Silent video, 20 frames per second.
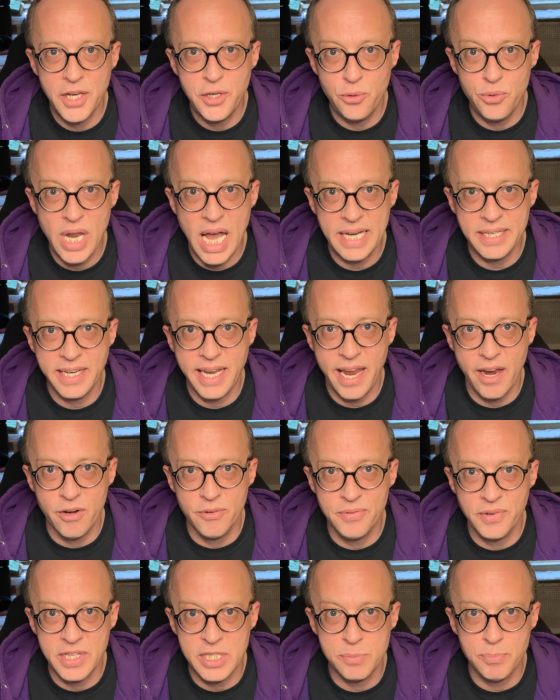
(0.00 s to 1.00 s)
do not
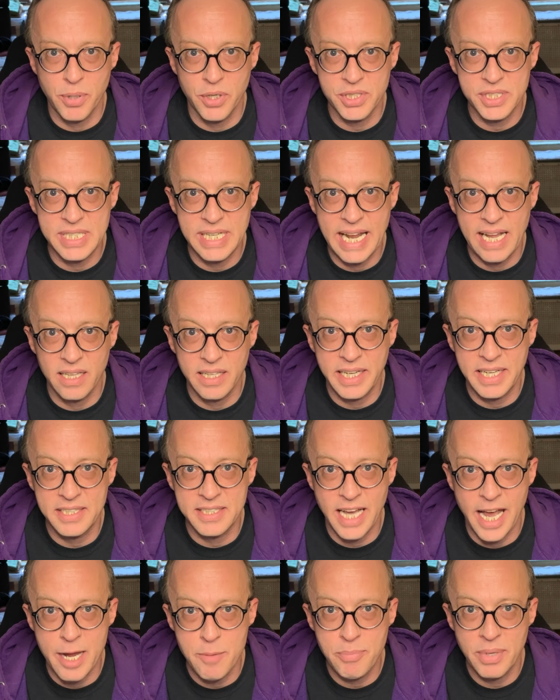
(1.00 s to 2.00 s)
care for this personality
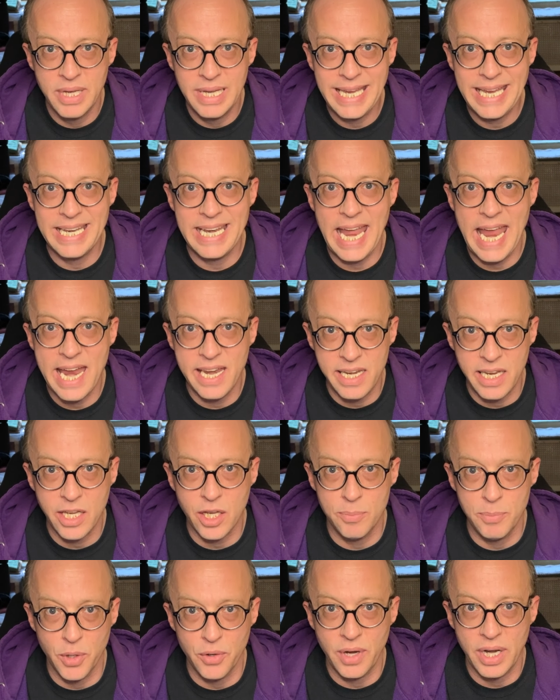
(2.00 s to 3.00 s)
type in any
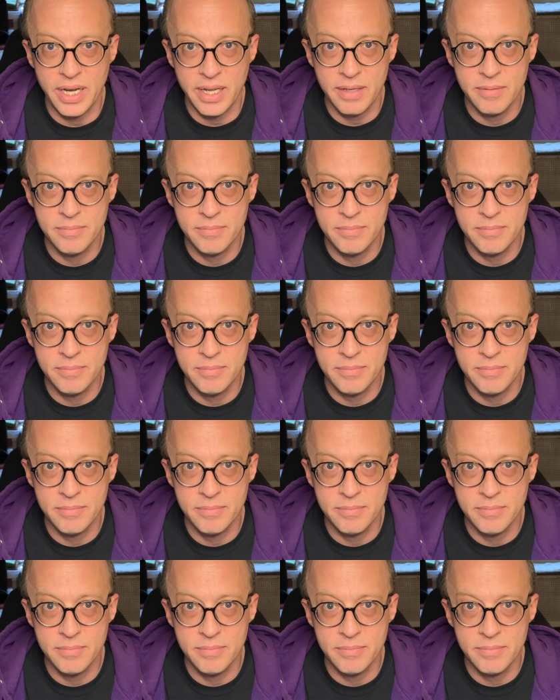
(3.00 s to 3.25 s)
community.